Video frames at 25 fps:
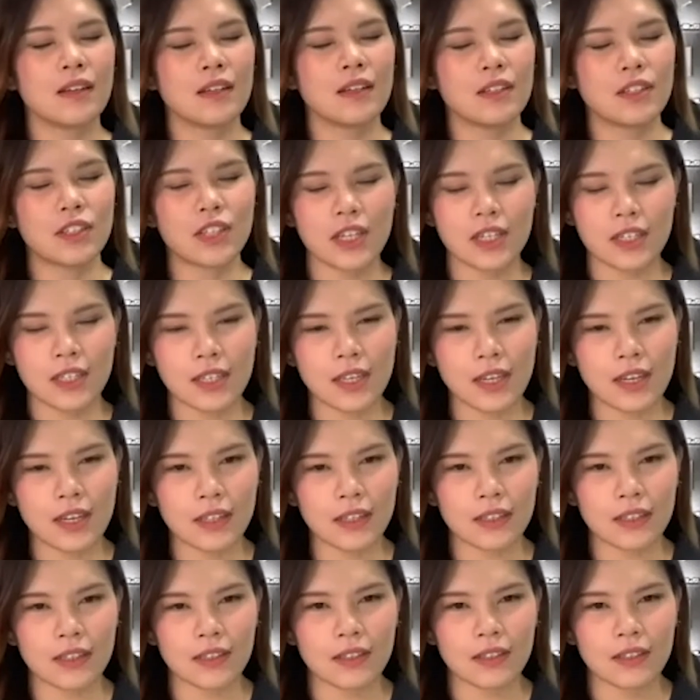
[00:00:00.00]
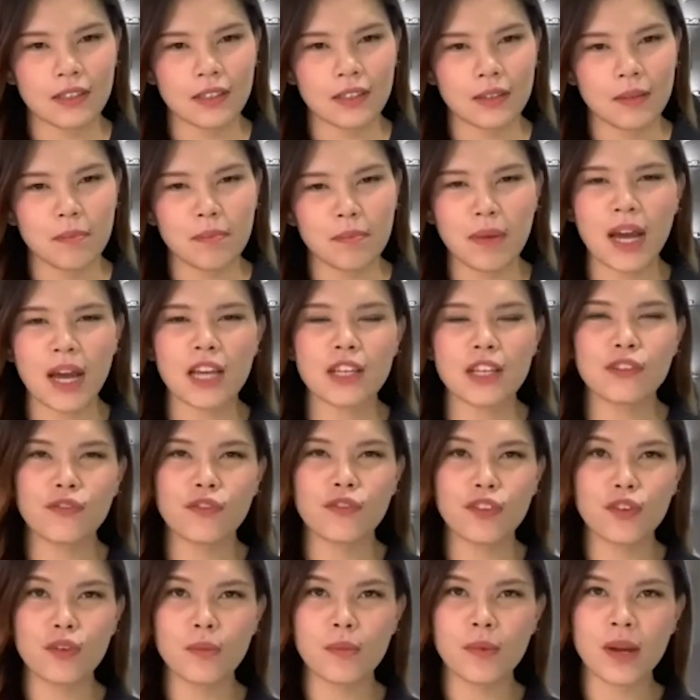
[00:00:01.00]
Jason, past
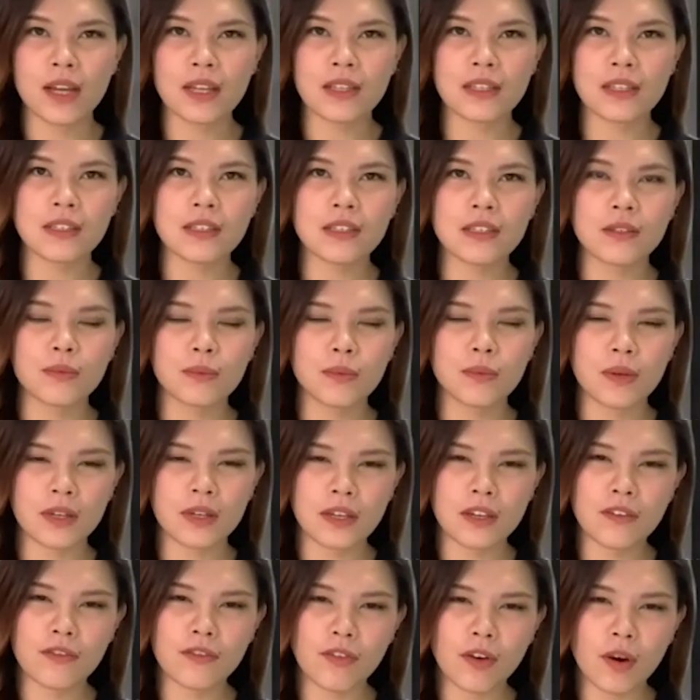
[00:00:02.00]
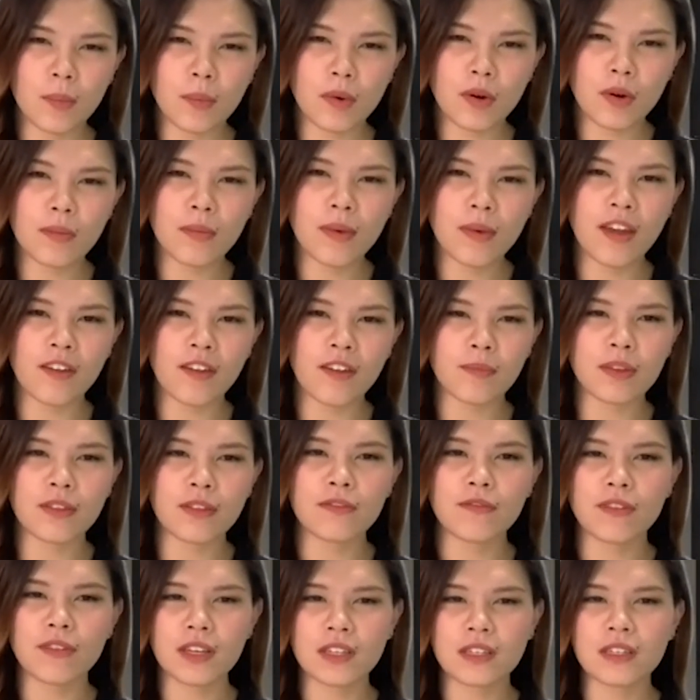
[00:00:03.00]
few months working from home have been
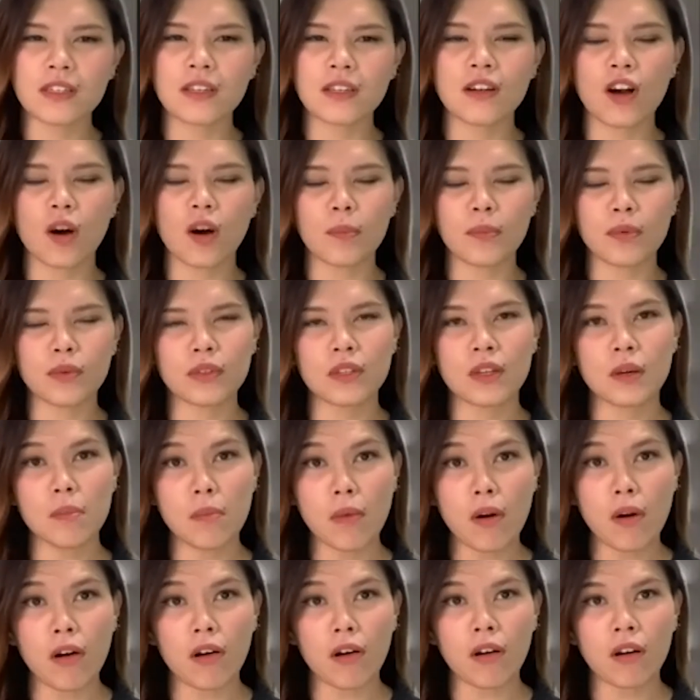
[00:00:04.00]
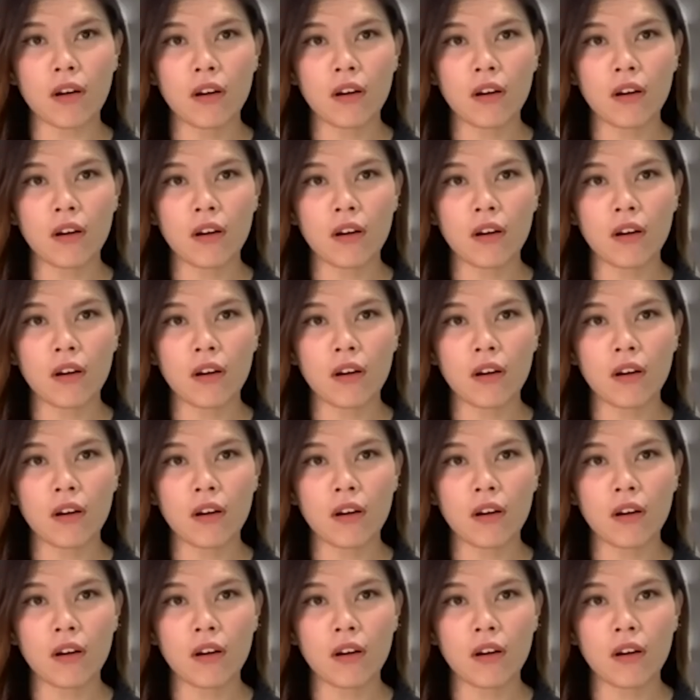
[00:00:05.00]
facing the computer more.